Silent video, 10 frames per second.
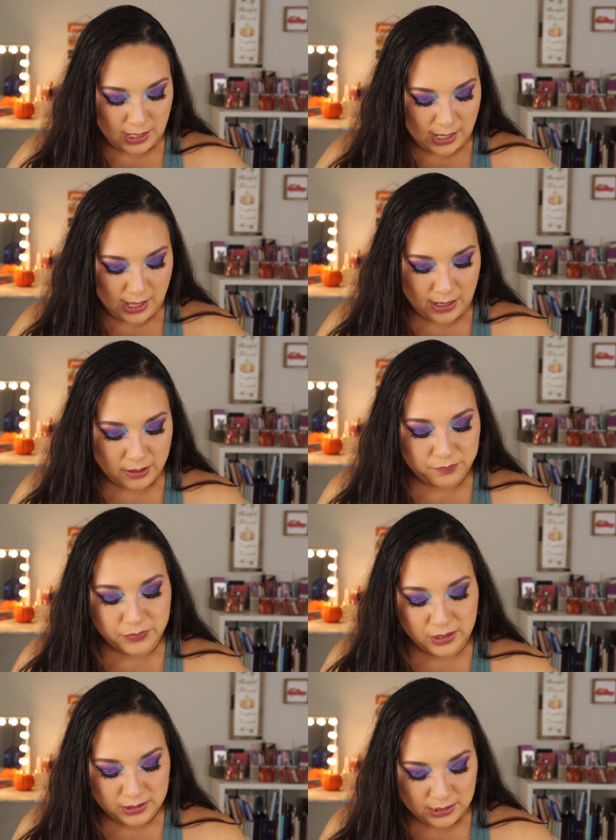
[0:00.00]
I have
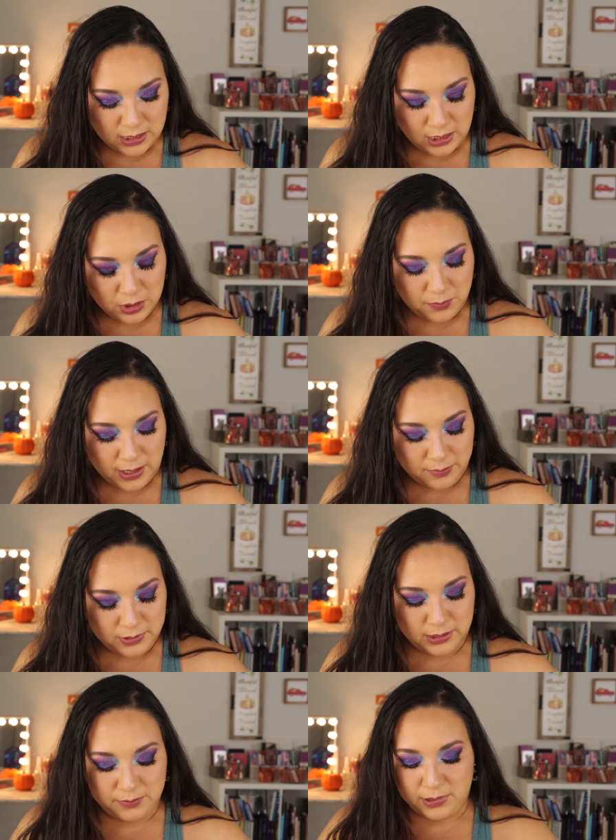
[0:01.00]
the ColourPop
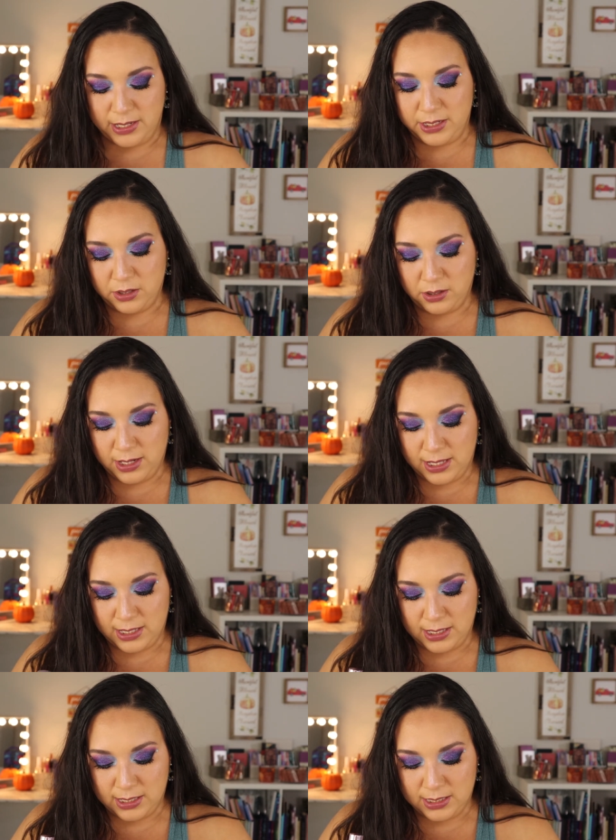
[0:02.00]
lip liner
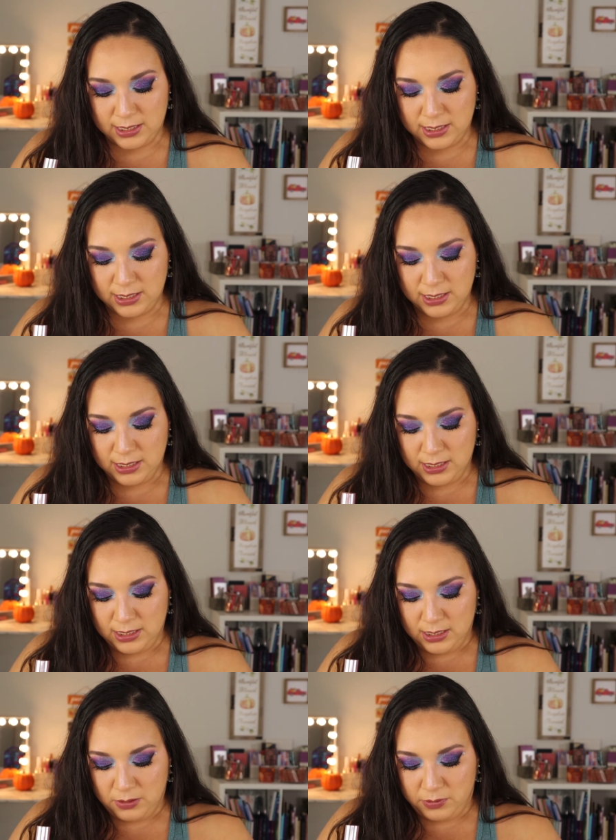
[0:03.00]
in,
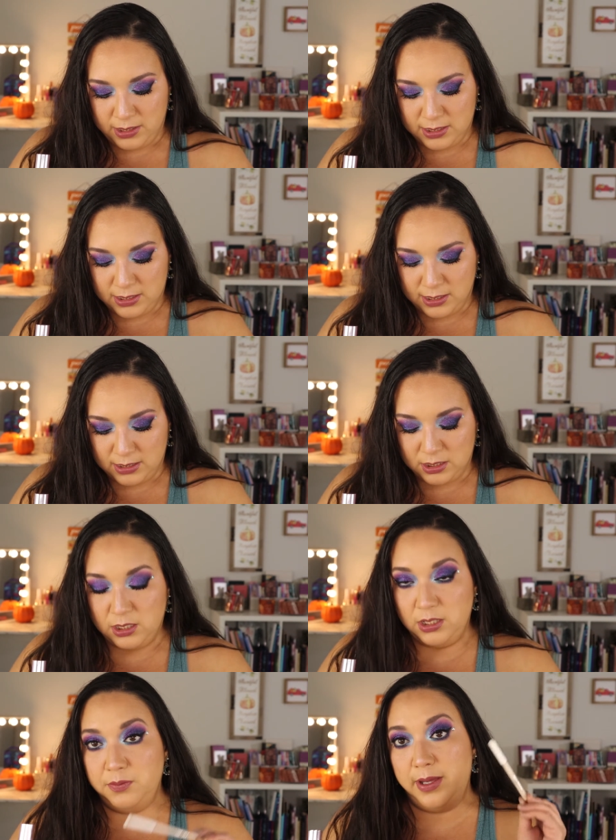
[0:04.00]
what is
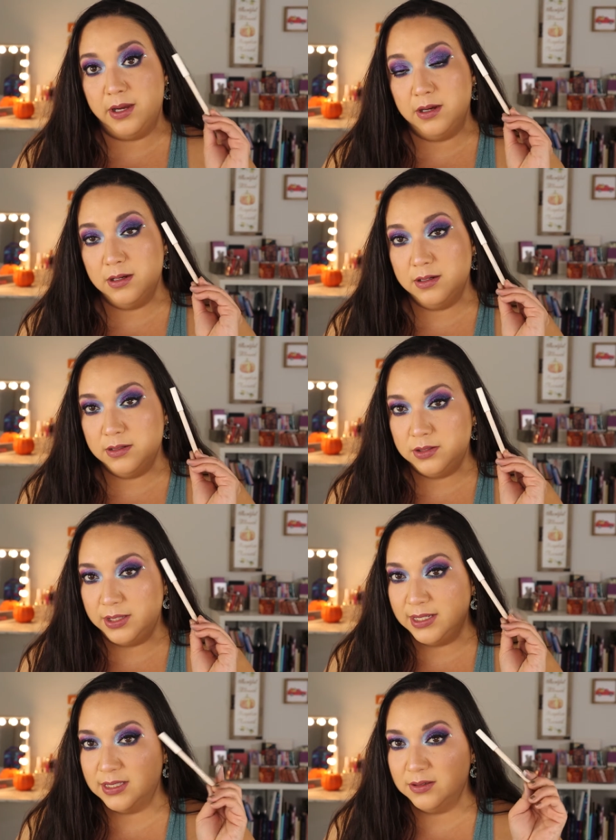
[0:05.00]
this, Lumiere? Do
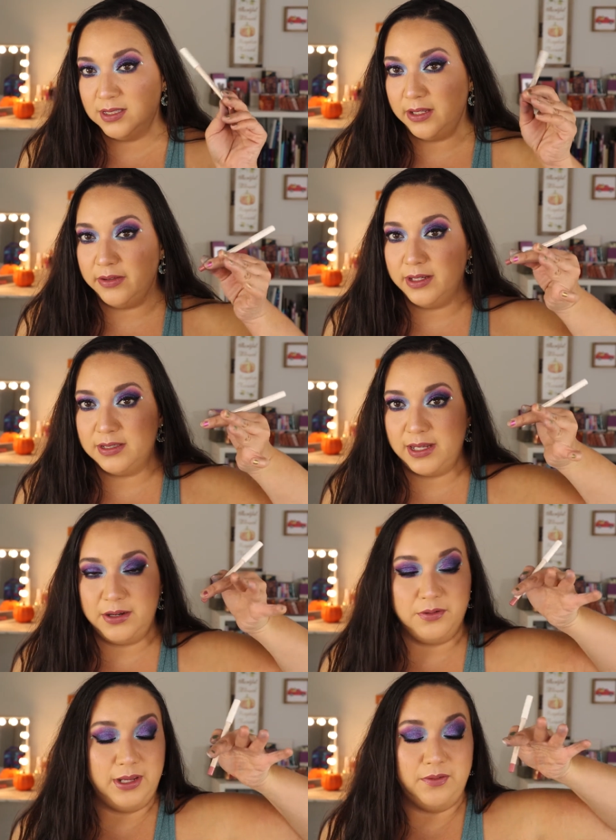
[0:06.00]
they still sell this? I
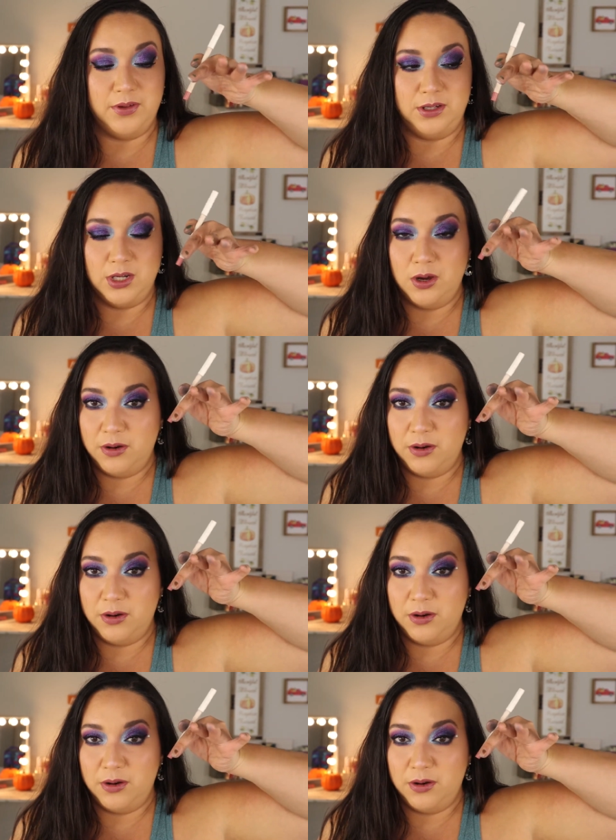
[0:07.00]
don't even know.